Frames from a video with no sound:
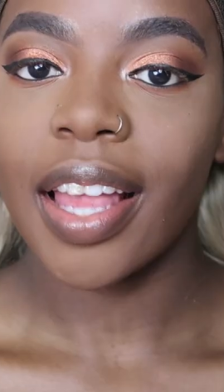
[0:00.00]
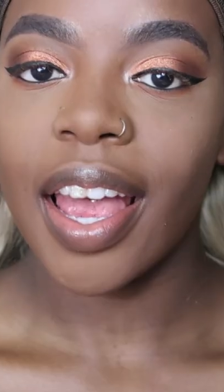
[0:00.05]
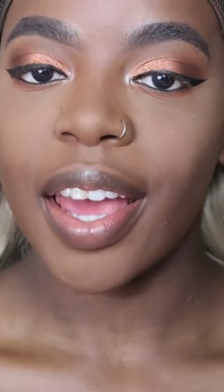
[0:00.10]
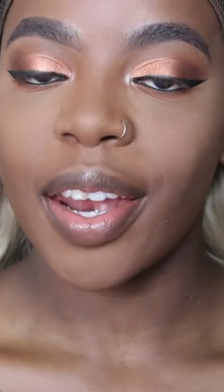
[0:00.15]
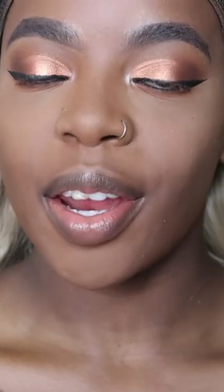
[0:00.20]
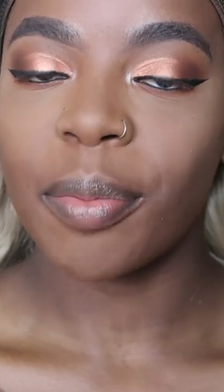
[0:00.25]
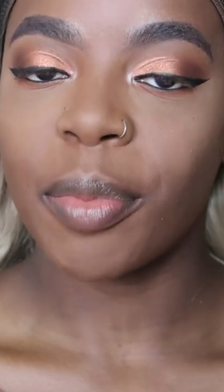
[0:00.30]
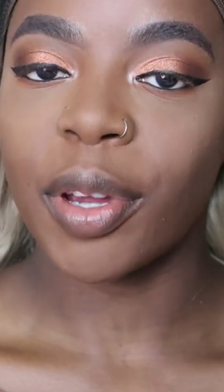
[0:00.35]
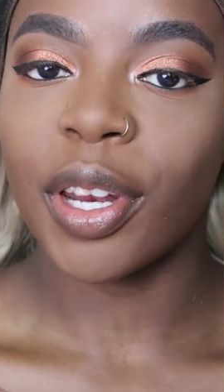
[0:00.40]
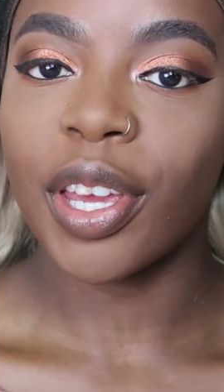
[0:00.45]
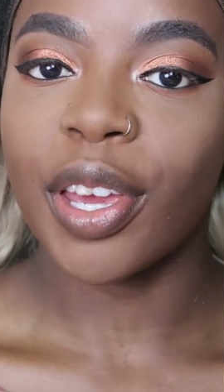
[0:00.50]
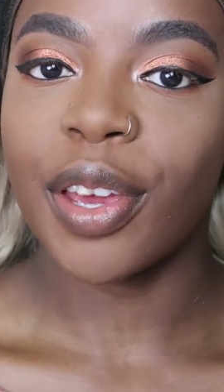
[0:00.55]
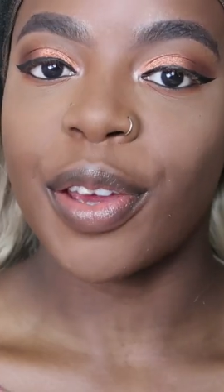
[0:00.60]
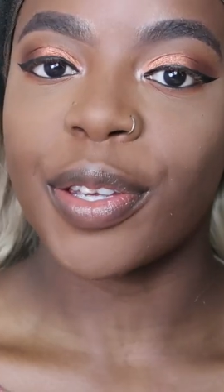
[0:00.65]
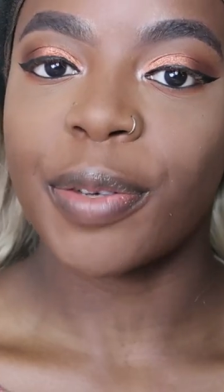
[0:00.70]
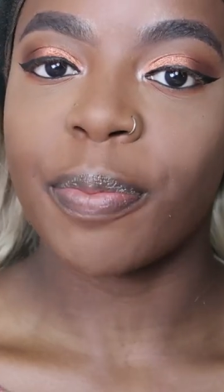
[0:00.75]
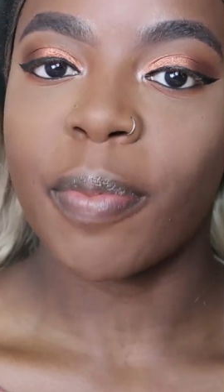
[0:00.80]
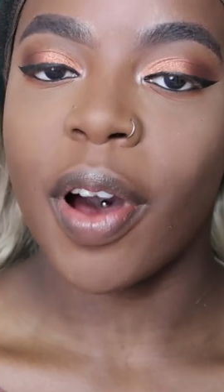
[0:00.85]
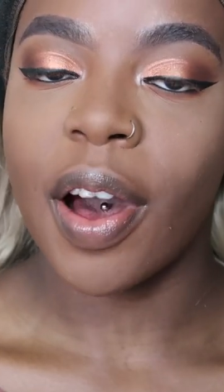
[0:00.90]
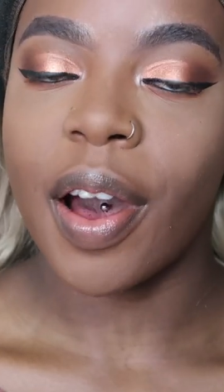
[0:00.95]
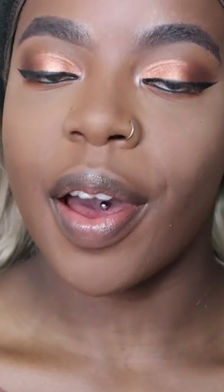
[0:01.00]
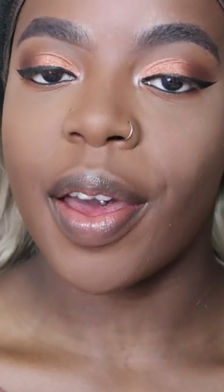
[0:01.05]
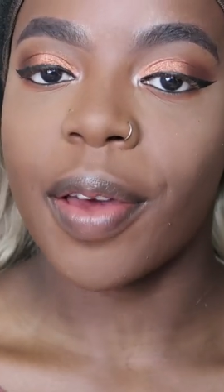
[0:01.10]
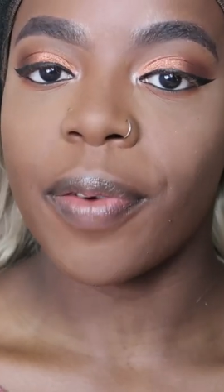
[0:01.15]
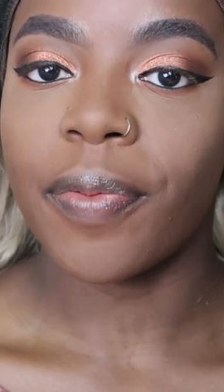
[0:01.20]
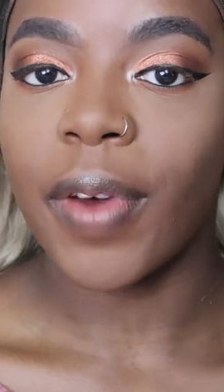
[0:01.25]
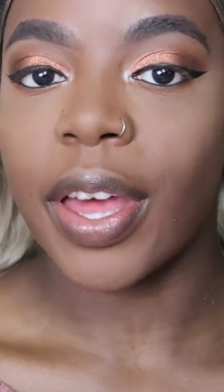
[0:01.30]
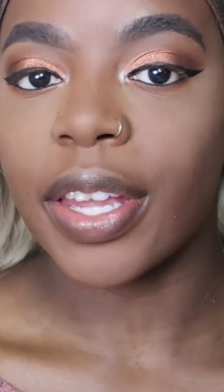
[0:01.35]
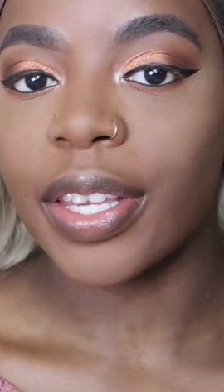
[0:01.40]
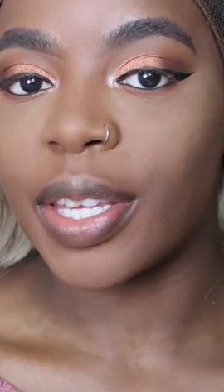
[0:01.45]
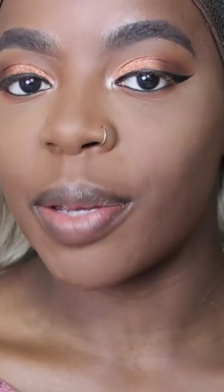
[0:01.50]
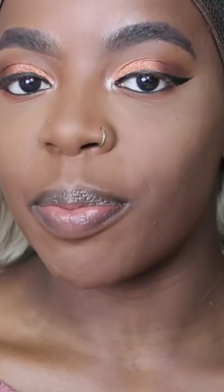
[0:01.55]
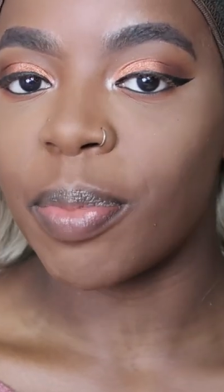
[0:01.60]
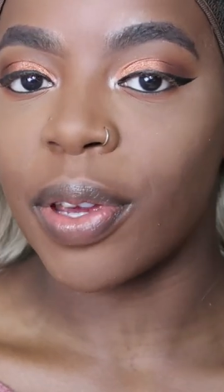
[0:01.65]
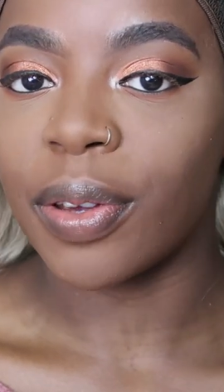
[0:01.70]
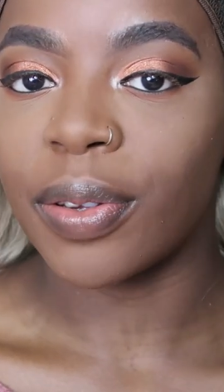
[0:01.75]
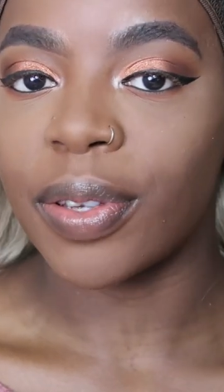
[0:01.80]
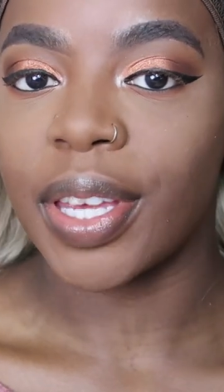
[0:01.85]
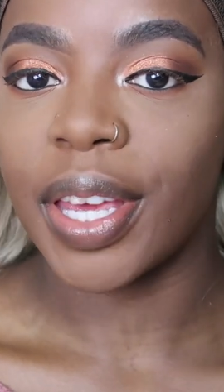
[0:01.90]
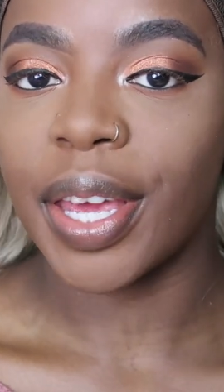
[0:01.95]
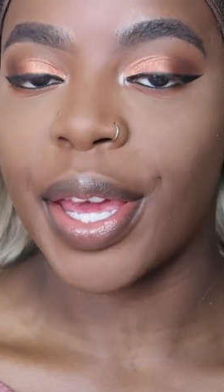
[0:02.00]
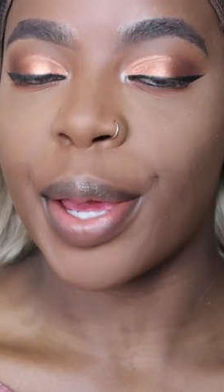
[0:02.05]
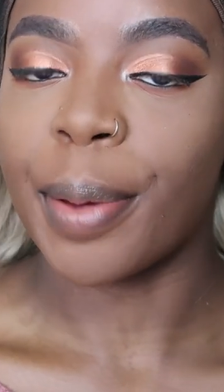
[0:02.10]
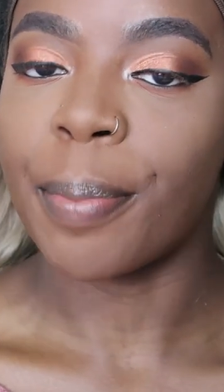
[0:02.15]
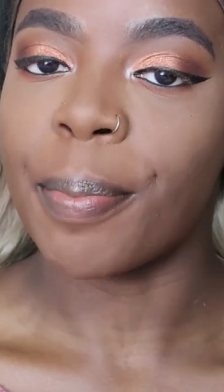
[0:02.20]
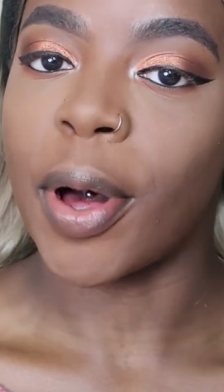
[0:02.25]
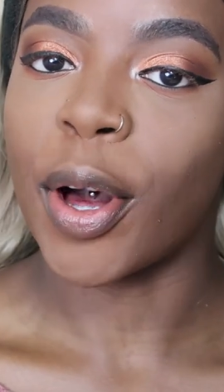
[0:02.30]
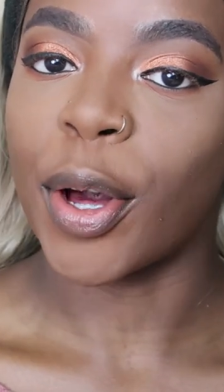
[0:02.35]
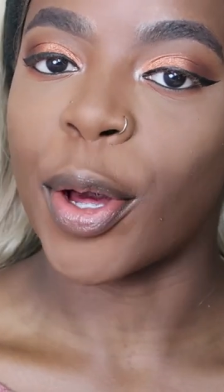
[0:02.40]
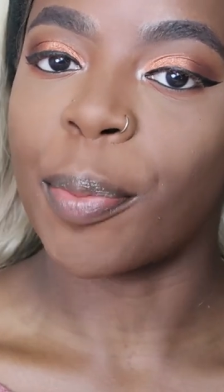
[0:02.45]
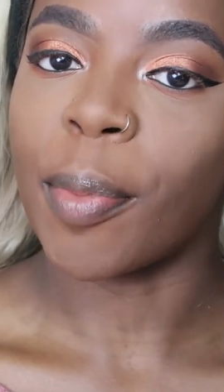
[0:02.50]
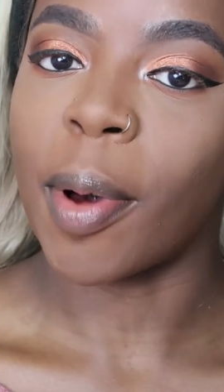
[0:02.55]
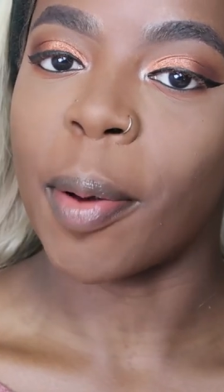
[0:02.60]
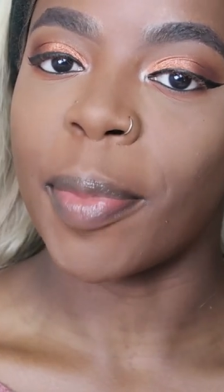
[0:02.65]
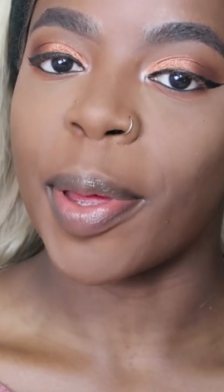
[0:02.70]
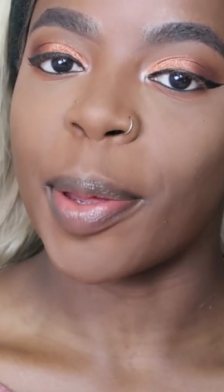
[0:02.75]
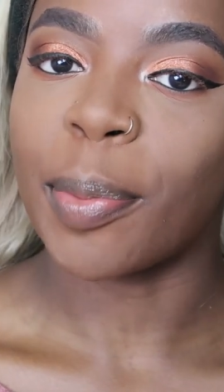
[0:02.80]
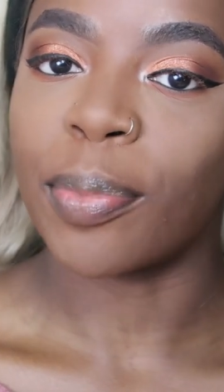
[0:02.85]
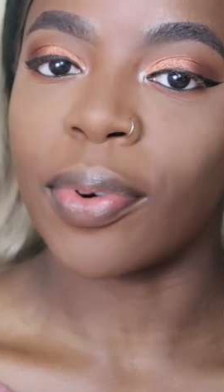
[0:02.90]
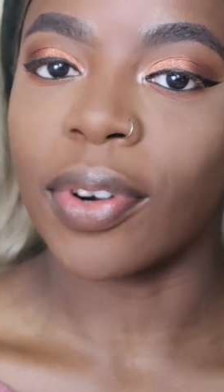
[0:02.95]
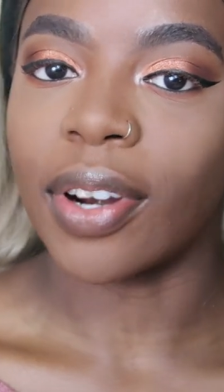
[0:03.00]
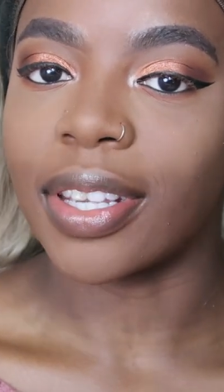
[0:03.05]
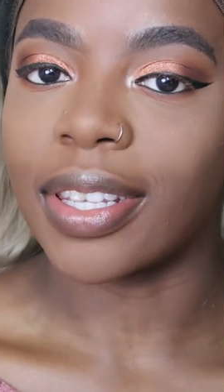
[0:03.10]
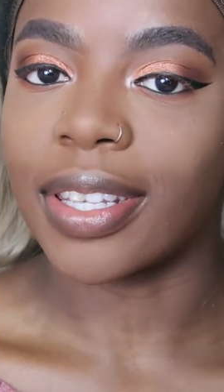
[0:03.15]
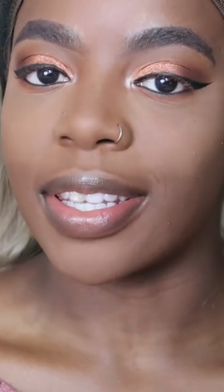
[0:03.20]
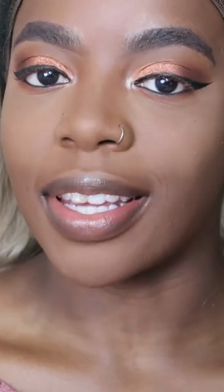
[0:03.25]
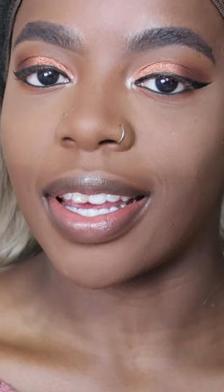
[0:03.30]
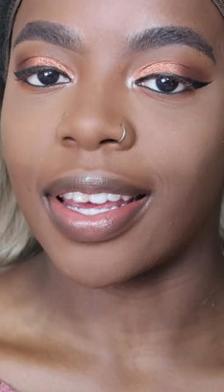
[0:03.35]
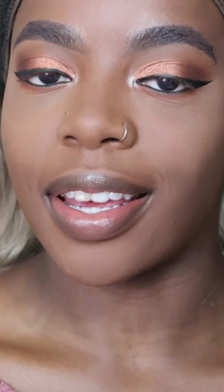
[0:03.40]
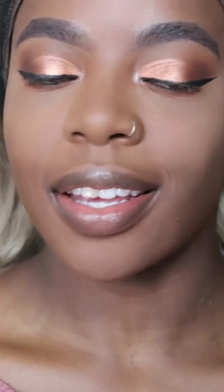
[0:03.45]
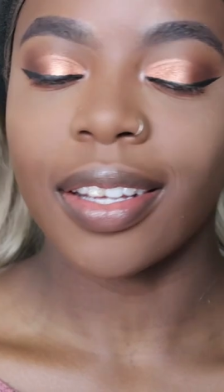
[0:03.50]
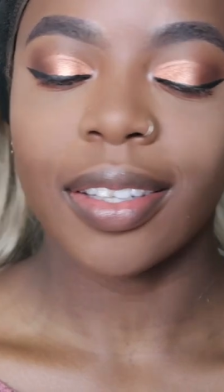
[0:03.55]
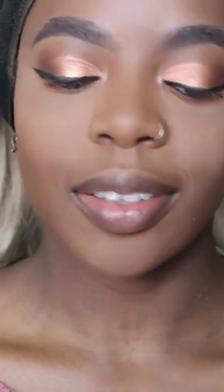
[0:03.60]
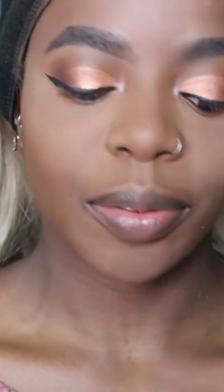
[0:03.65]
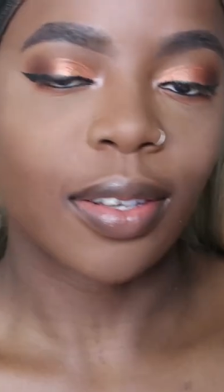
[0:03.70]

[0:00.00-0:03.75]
And then I'm going to use my Fenty Beauty Mocha Mami Bronzer.